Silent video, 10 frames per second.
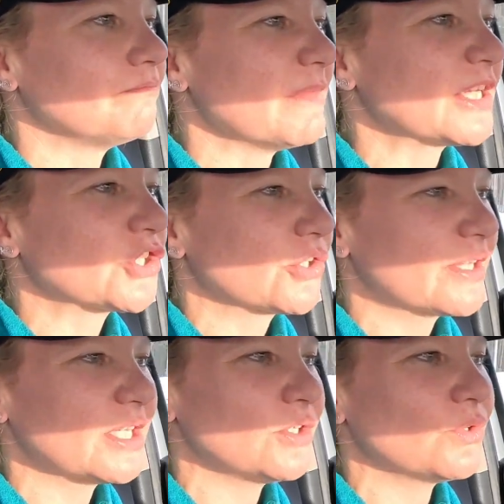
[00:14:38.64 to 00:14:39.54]
make sure
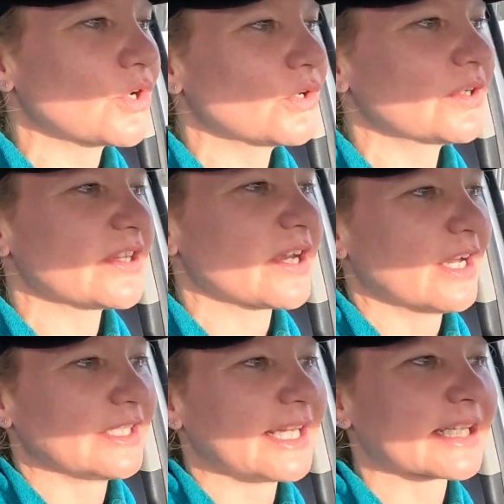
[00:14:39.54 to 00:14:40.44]
that you go to the
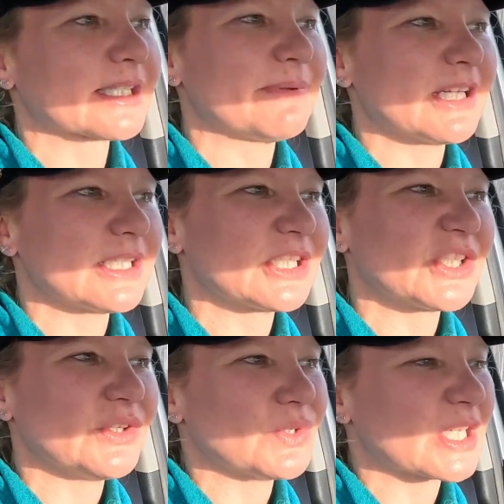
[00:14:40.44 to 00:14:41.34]
contacts page
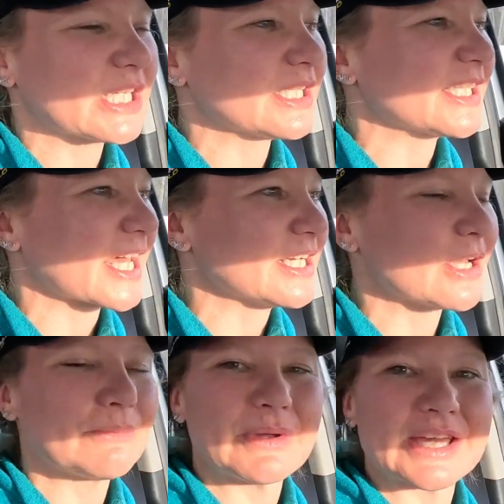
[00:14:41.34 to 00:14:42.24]
so you can sign
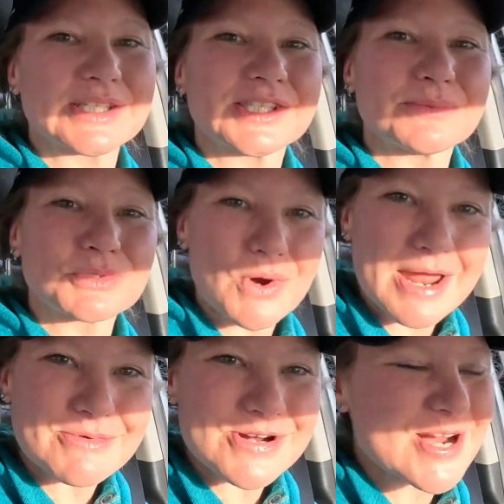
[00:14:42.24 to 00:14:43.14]
up as a
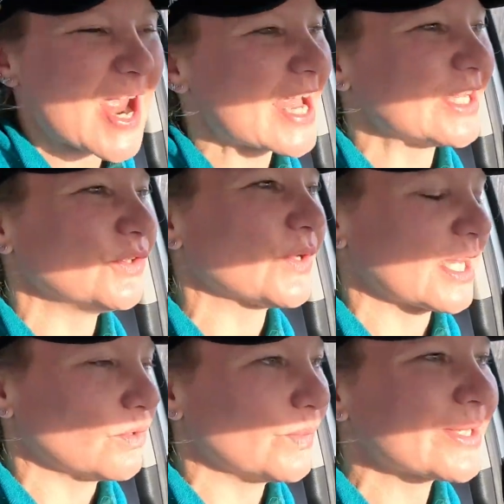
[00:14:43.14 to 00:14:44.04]
subscriber, and you'll
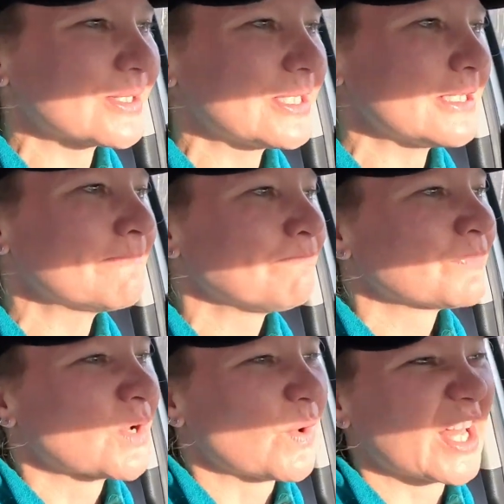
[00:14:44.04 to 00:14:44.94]
get weekly.
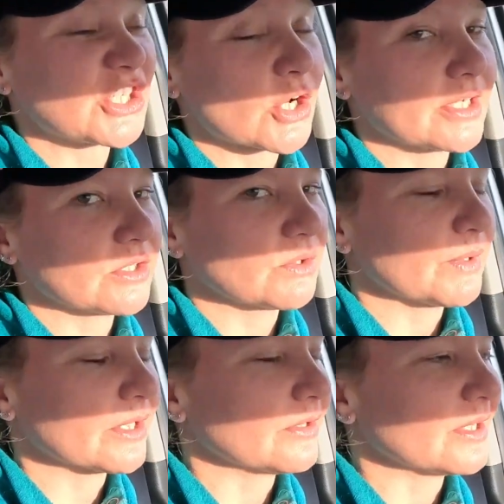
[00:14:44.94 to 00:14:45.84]
Well, I try to do
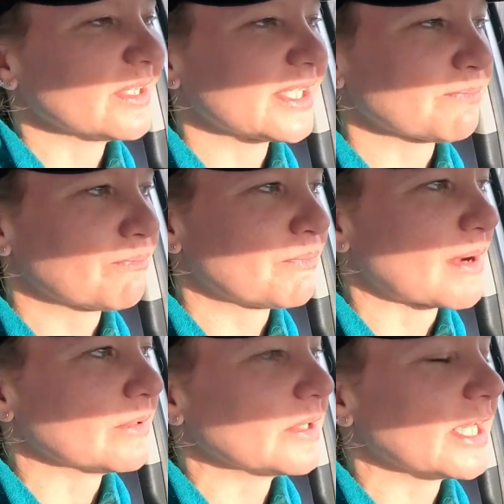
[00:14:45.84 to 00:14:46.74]
weekly. It's
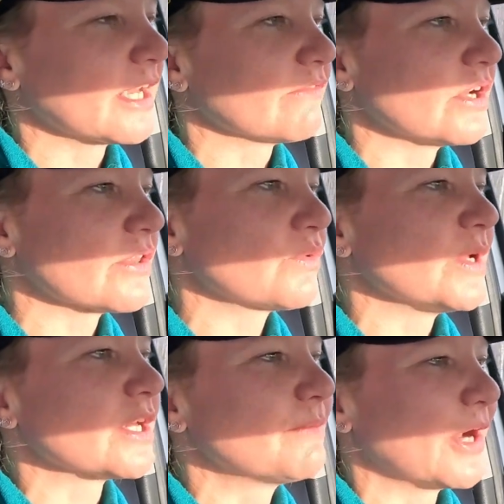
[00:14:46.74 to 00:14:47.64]
probably like every other
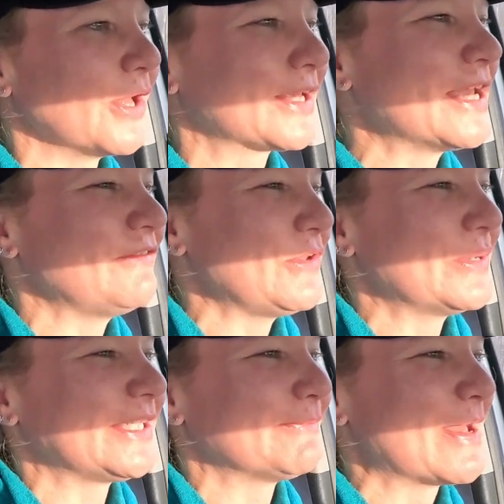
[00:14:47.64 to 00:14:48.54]
week, but I'll give you
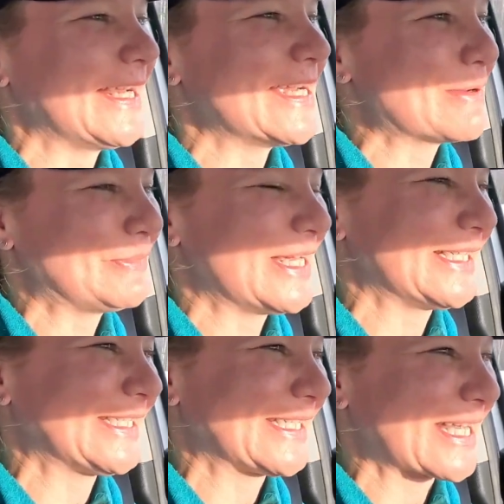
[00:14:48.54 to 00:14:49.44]
as many
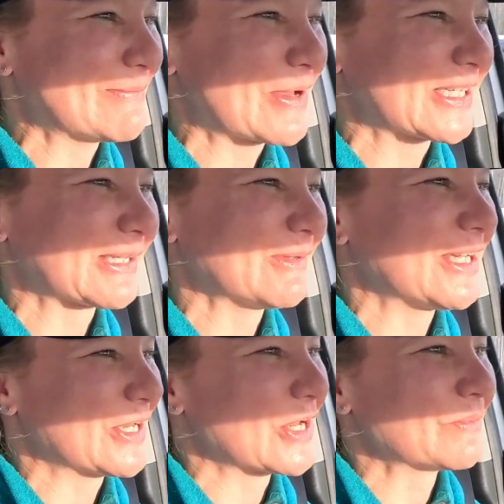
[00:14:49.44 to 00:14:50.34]
updates as I possibly
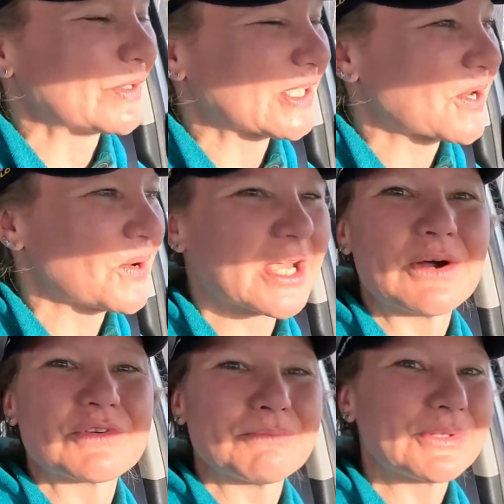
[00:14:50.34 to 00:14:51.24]
can on what's going
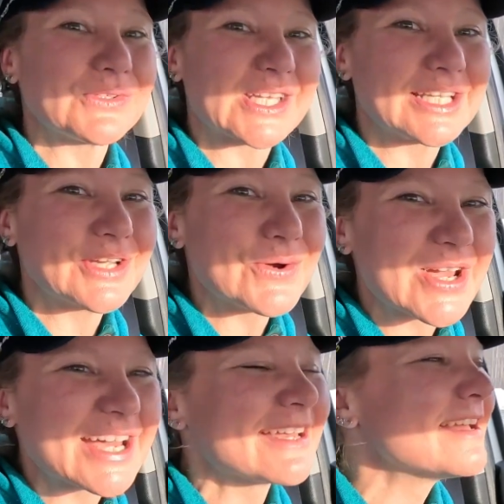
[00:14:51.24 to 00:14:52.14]
on with Blue Side
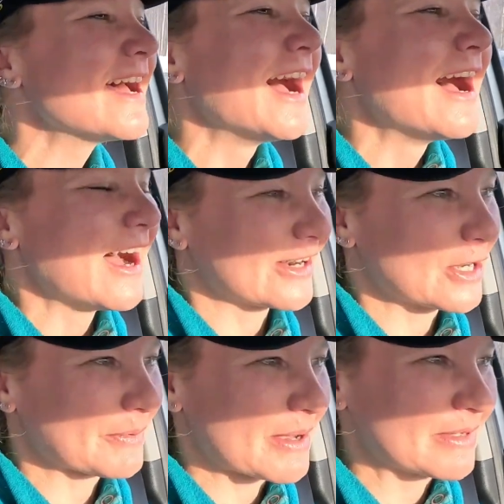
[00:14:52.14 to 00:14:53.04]
Yoga, our
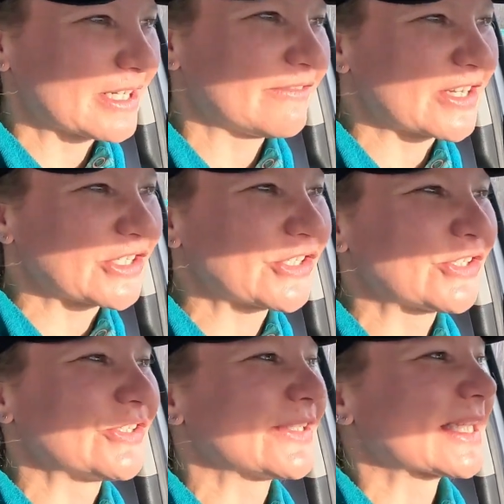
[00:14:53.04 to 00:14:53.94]
upcoming
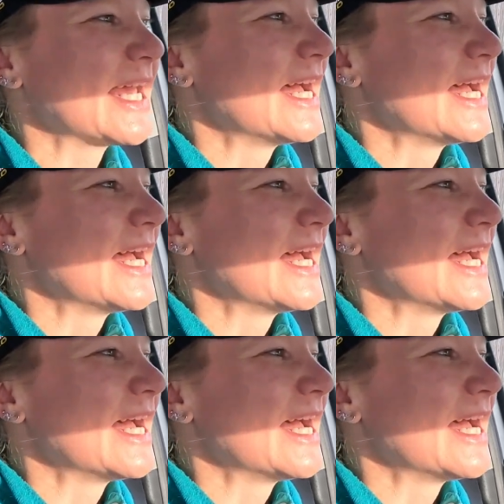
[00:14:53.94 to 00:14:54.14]
adventures,